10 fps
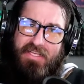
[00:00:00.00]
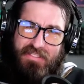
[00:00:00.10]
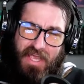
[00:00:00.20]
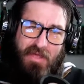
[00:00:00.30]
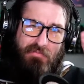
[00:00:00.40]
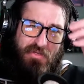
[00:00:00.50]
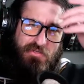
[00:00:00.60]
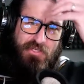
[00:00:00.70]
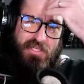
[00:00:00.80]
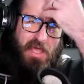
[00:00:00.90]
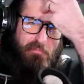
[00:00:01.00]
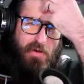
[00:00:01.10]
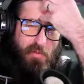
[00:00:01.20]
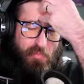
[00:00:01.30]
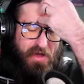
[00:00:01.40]
damn, dude, just
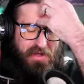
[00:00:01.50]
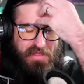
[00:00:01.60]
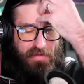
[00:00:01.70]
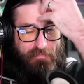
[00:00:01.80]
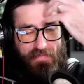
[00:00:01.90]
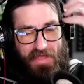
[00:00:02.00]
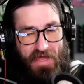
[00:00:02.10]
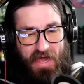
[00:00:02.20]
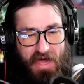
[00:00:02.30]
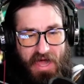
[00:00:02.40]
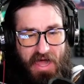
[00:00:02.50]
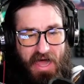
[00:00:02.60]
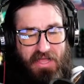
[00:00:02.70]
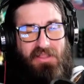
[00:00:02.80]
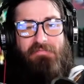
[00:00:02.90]
headbutted them.
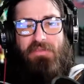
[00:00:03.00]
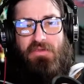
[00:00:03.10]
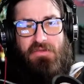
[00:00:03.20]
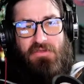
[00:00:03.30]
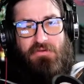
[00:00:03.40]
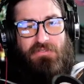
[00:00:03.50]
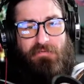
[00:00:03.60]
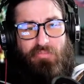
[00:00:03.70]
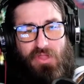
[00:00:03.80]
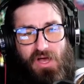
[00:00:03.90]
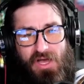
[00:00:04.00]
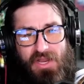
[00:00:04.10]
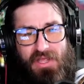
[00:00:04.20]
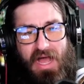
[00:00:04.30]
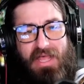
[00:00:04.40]
I love the use of
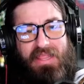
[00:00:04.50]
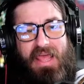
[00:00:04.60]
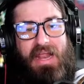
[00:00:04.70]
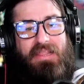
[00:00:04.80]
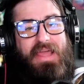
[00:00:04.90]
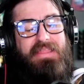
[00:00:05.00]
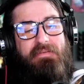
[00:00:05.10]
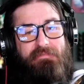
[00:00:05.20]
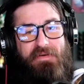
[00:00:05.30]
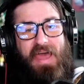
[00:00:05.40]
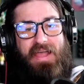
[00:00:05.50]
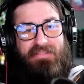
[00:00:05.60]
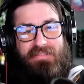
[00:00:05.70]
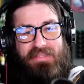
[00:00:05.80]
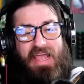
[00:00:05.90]
blood. And I like the
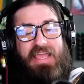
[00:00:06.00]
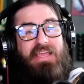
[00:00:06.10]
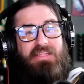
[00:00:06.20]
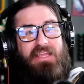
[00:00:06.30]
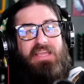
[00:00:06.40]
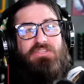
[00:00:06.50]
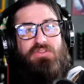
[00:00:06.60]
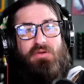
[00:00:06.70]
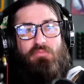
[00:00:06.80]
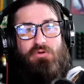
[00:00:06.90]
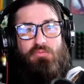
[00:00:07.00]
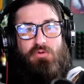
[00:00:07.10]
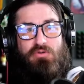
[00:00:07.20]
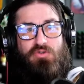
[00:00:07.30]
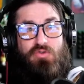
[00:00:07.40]
fact that each of them
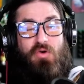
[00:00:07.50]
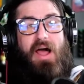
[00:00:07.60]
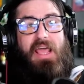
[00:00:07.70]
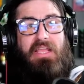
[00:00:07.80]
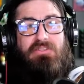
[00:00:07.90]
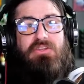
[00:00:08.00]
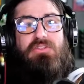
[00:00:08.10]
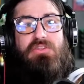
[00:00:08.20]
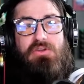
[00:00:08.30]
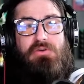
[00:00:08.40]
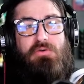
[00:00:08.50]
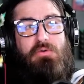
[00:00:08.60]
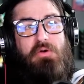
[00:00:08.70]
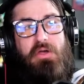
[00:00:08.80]
were trying to do